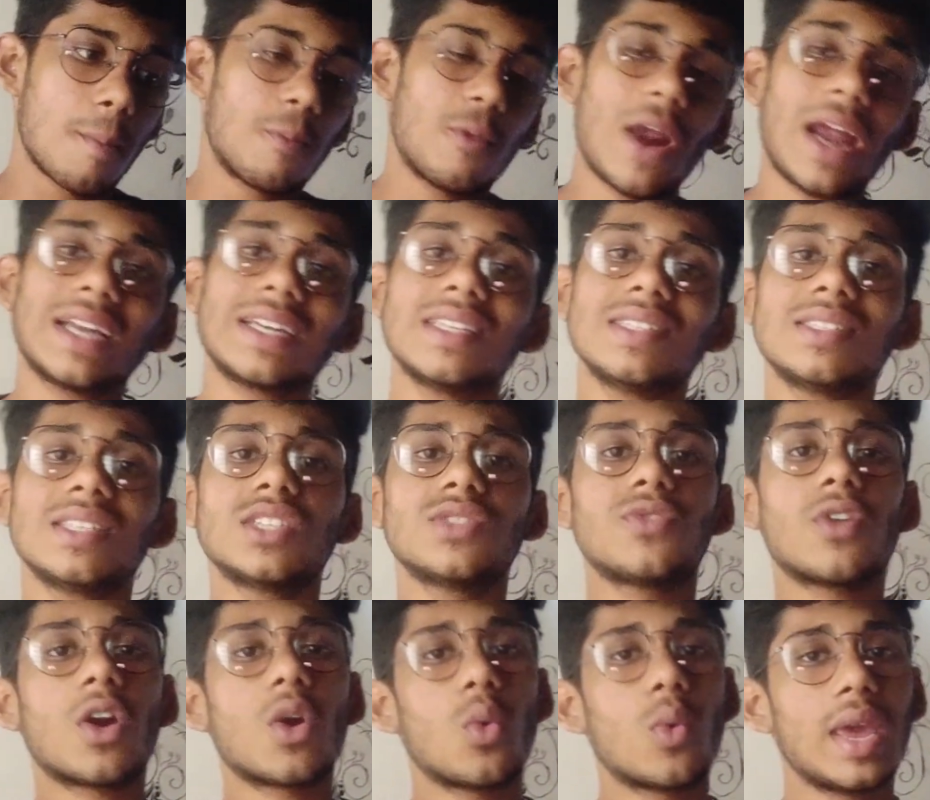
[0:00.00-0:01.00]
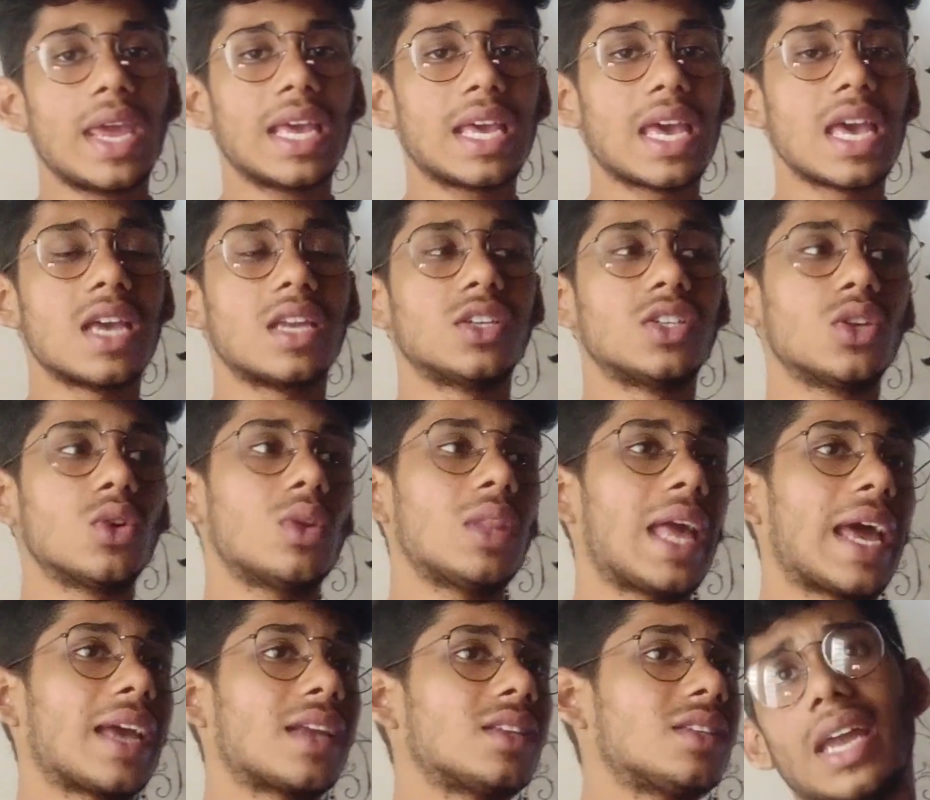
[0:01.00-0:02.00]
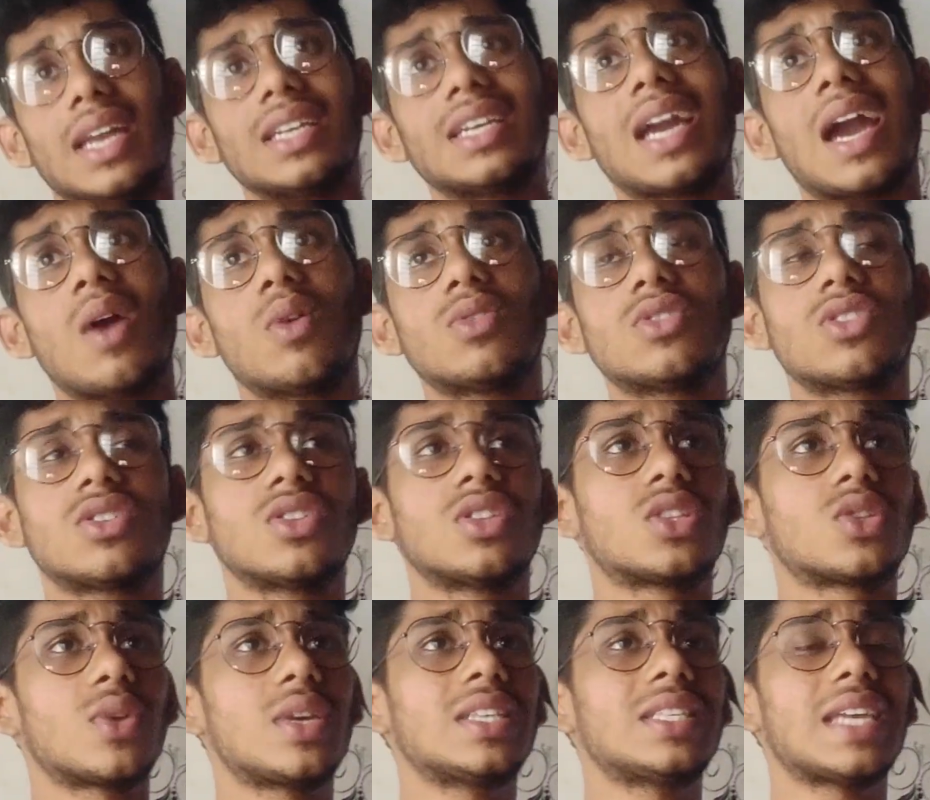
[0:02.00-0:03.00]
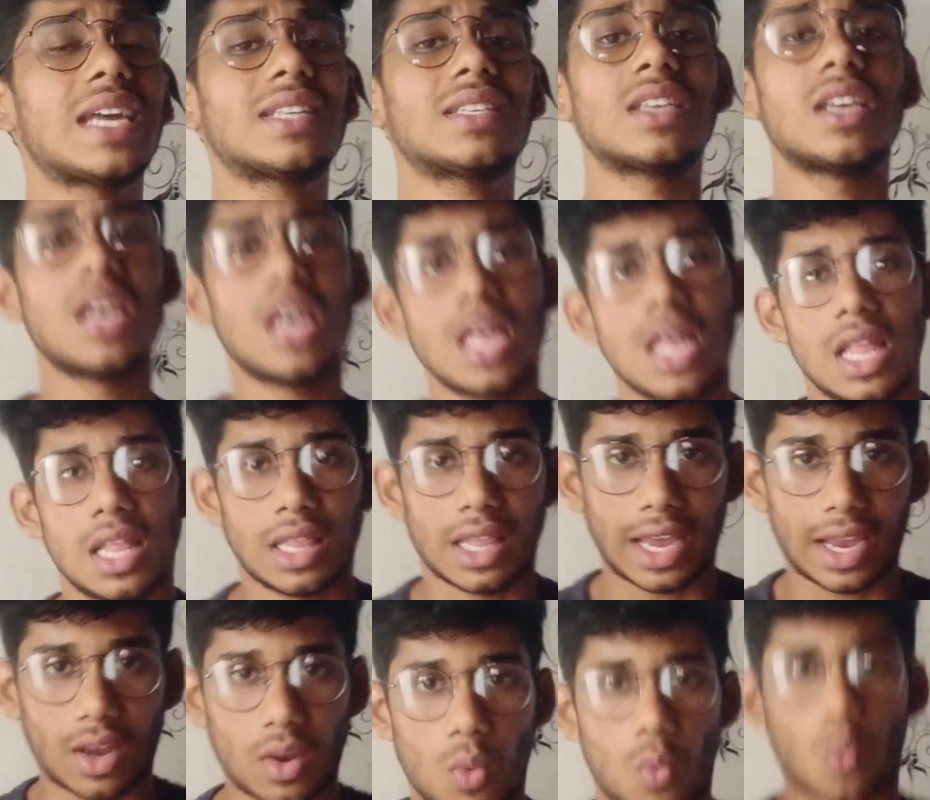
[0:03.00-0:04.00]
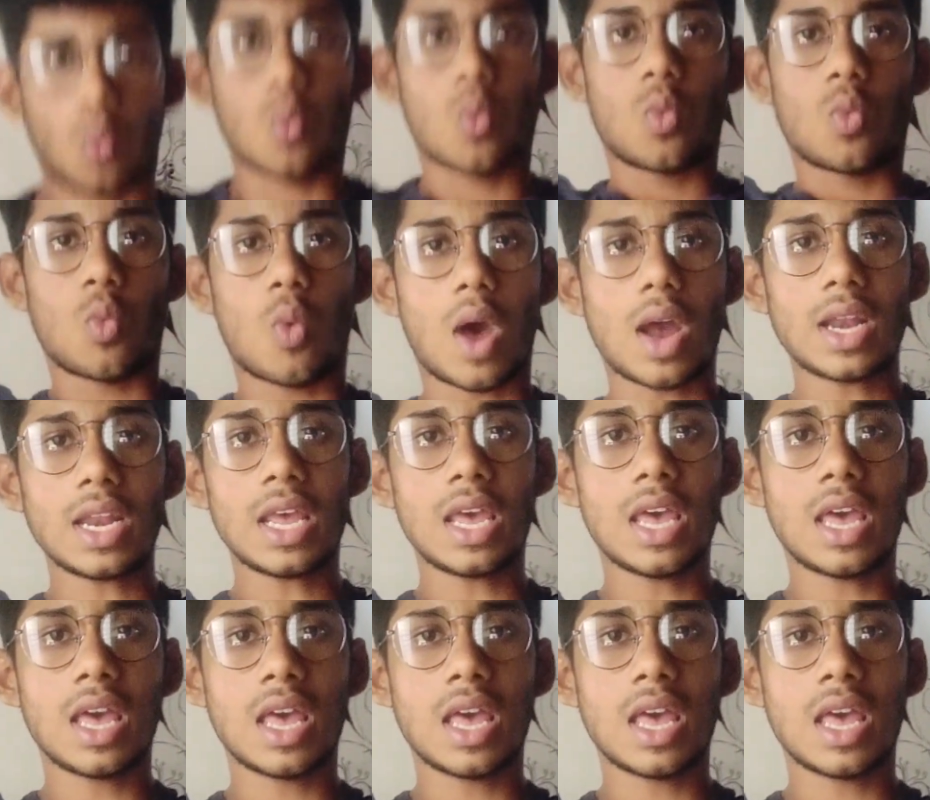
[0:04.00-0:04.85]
practice this for a week. Do like 10 counts, 3 sets, like 1.